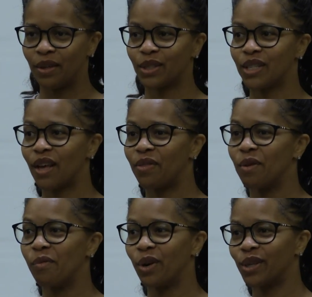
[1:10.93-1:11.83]
and how the
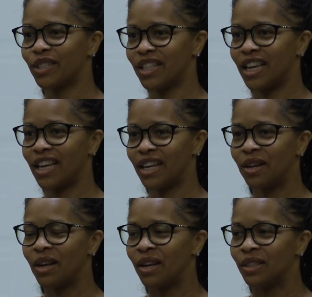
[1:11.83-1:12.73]
leaders from
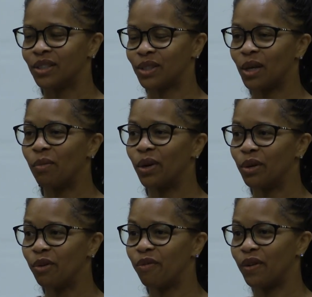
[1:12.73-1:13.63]
both parties have
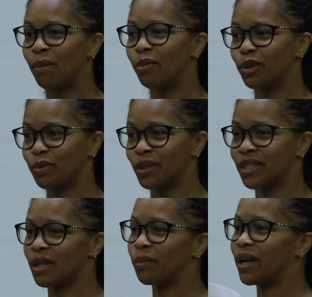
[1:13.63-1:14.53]
misread
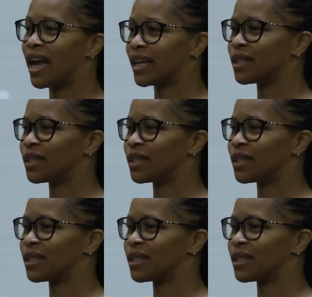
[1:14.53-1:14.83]
last year's